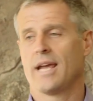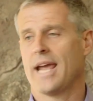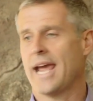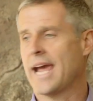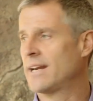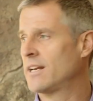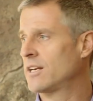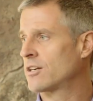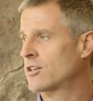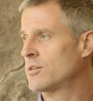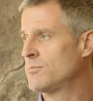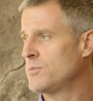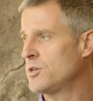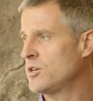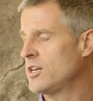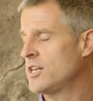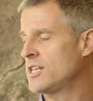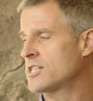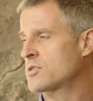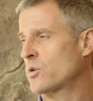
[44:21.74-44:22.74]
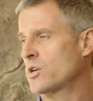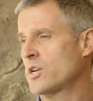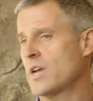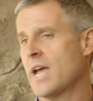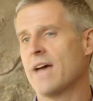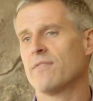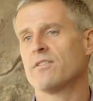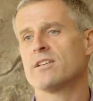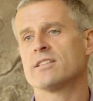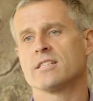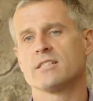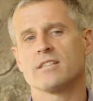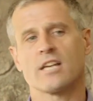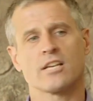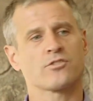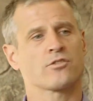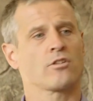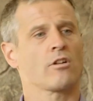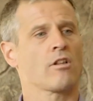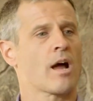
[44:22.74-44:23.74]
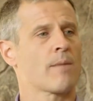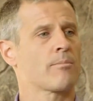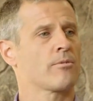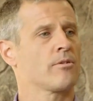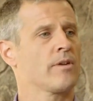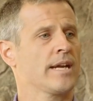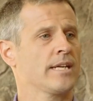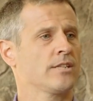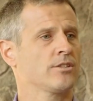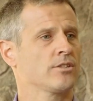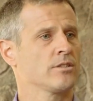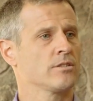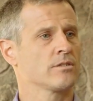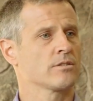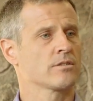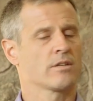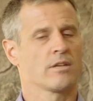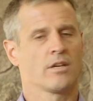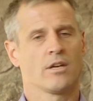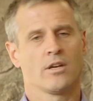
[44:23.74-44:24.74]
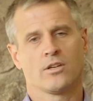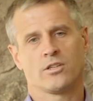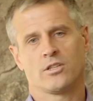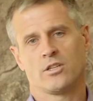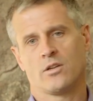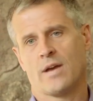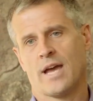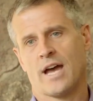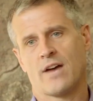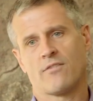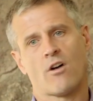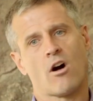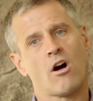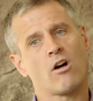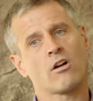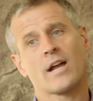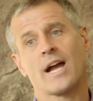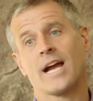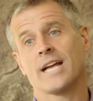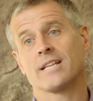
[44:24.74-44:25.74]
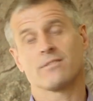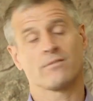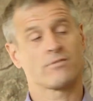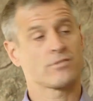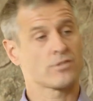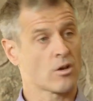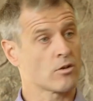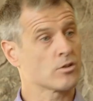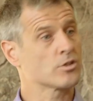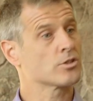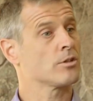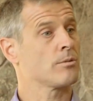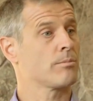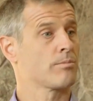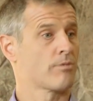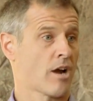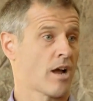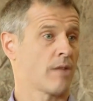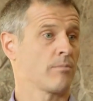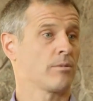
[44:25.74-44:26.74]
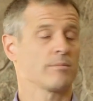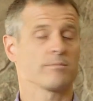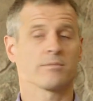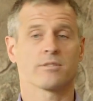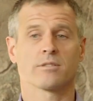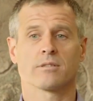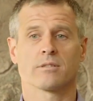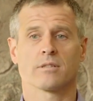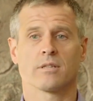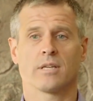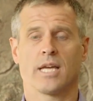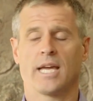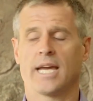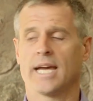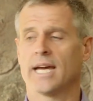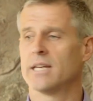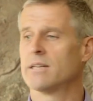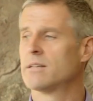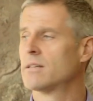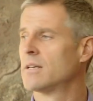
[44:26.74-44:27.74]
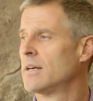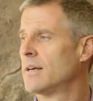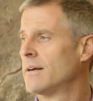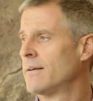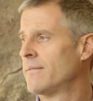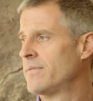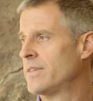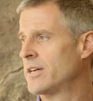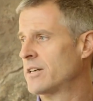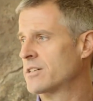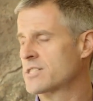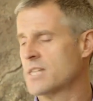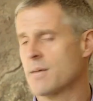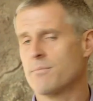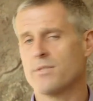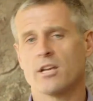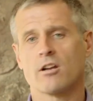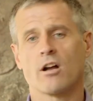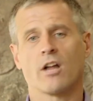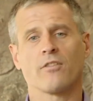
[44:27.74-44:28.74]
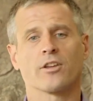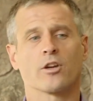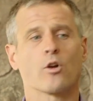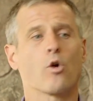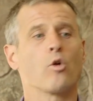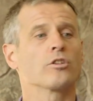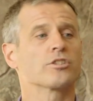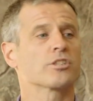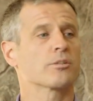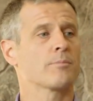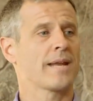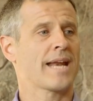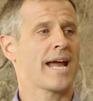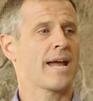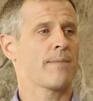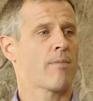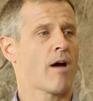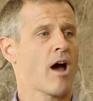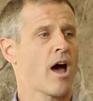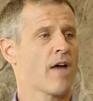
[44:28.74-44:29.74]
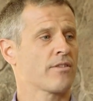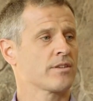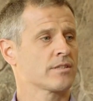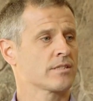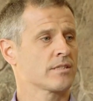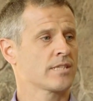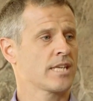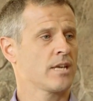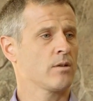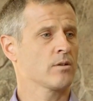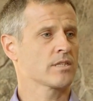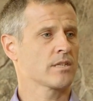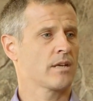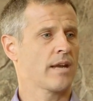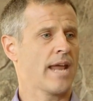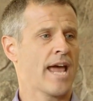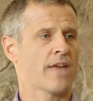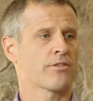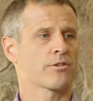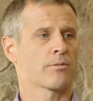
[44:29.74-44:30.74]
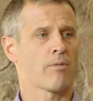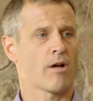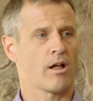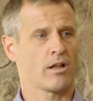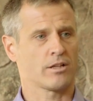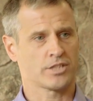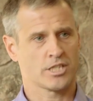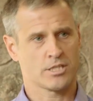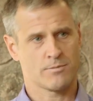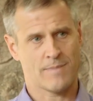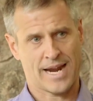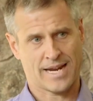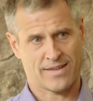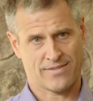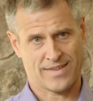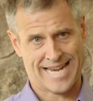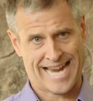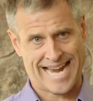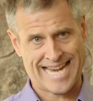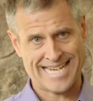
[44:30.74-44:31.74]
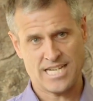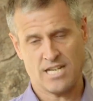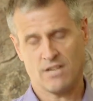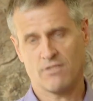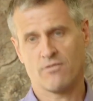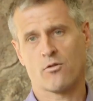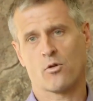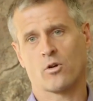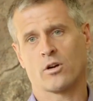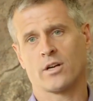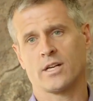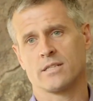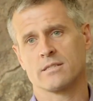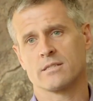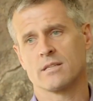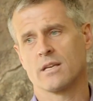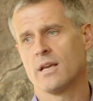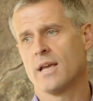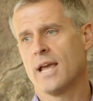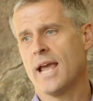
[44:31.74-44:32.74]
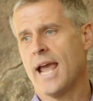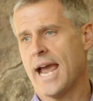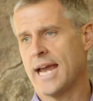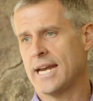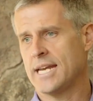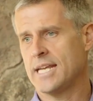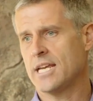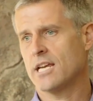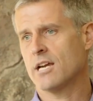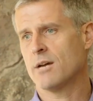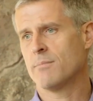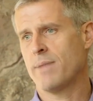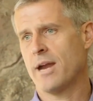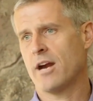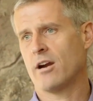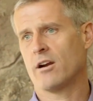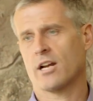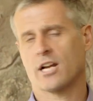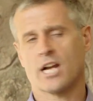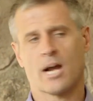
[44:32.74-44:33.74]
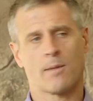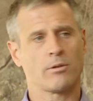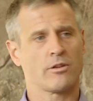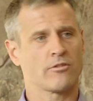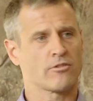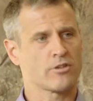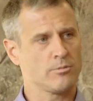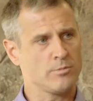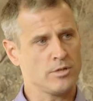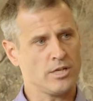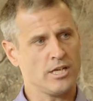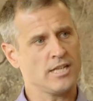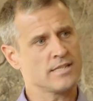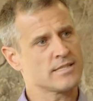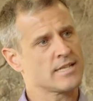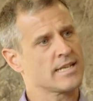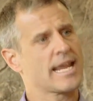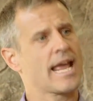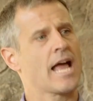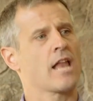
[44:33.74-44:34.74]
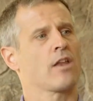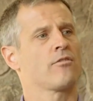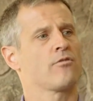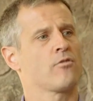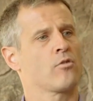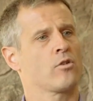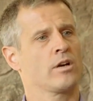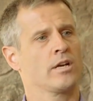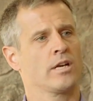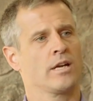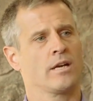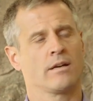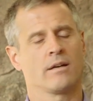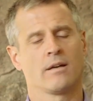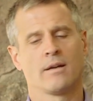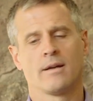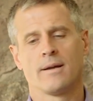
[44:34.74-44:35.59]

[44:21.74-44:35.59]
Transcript: And in communities where you have these industrial operations, you have all kinds of social problems. And there's something called the Goldschmidt hypothesis. He was an anthropologist back in the 1940s, and he compared a couple of communities in California,